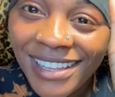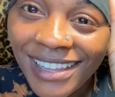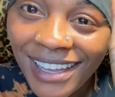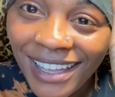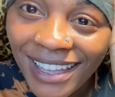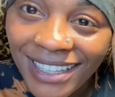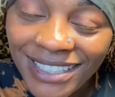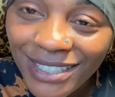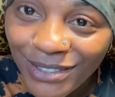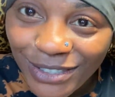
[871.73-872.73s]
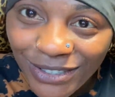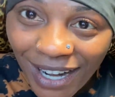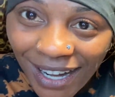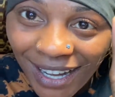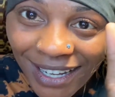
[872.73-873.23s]
Like, it's still
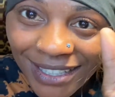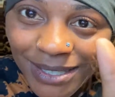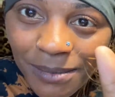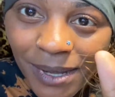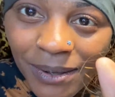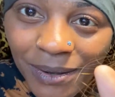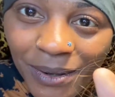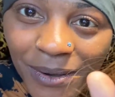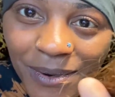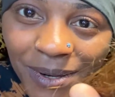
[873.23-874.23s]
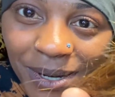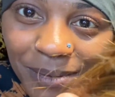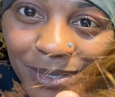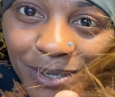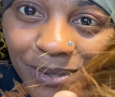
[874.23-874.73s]
drying, so I'm not gonna hold it
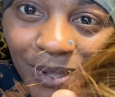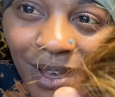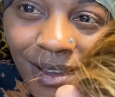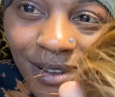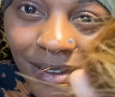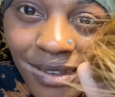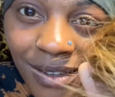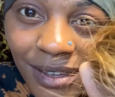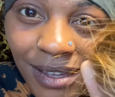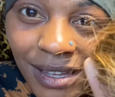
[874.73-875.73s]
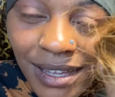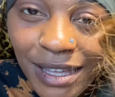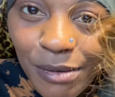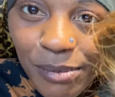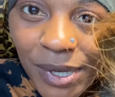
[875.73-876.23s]
up too long,
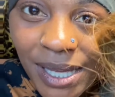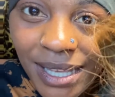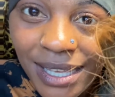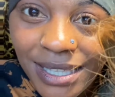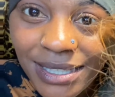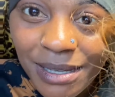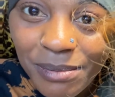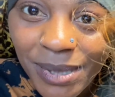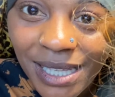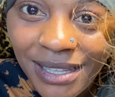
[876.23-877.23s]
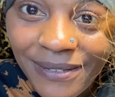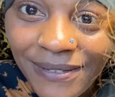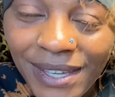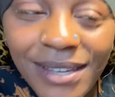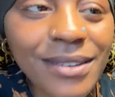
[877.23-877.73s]
but it's completely
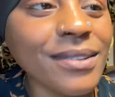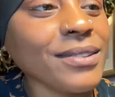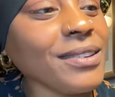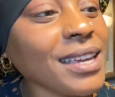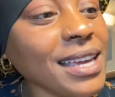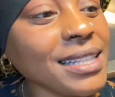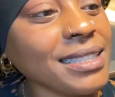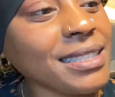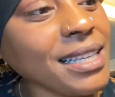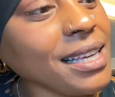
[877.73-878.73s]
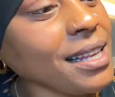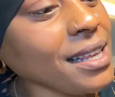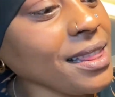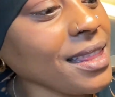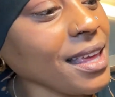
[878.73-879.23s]
filled. You can't see
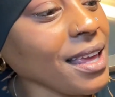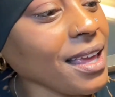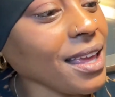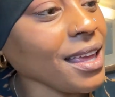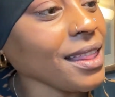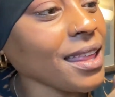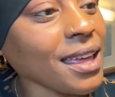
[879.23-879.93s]
anything.